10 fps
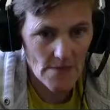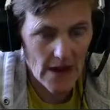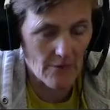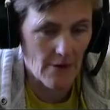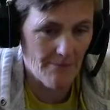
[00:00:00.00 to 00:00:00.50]

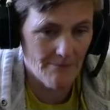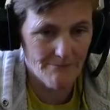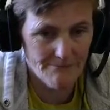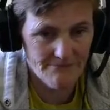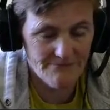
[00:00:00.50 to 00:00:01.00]
I went
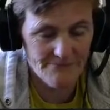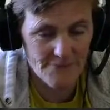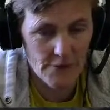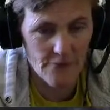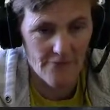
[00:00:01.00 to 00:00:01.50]

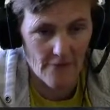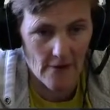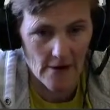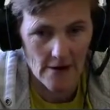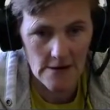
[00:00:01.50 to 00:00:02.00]
too
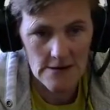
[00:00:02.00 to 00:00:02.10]
far.